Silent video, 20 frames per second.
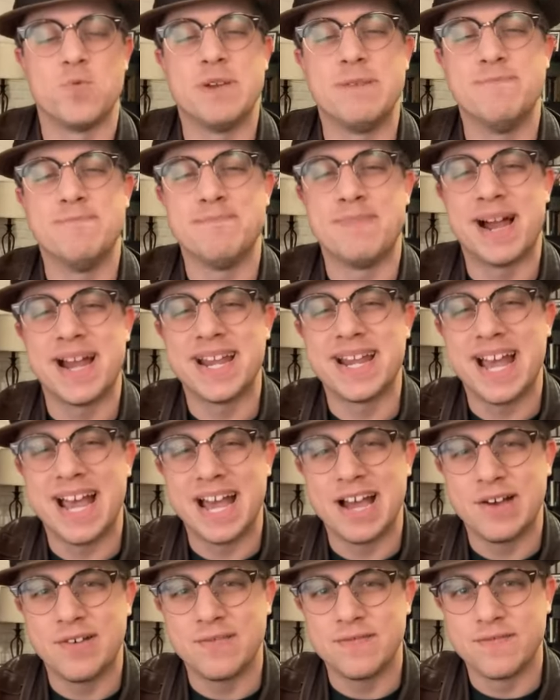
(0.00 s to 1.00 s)
we might
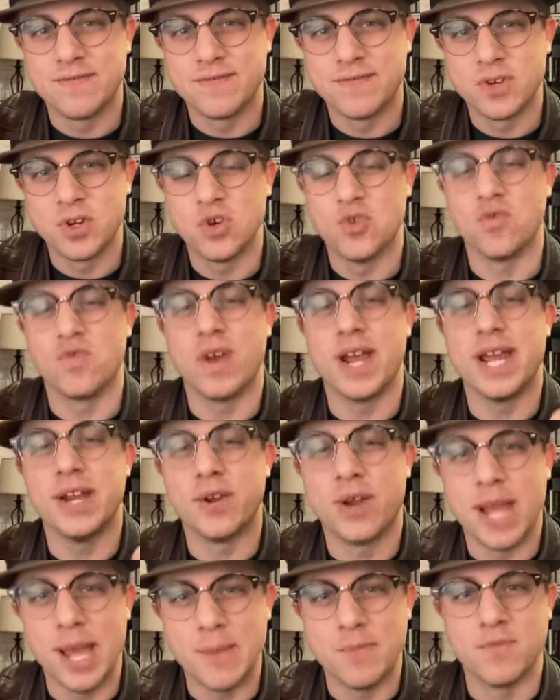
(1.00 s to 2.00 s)
have
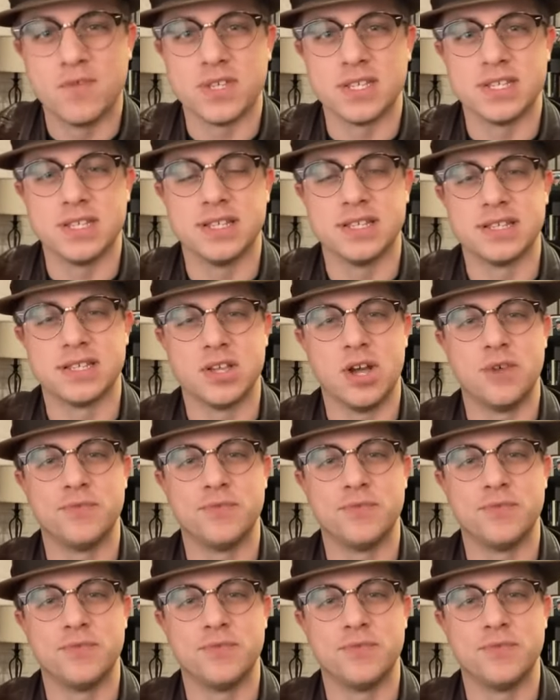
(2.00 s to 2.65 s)
greater emphasis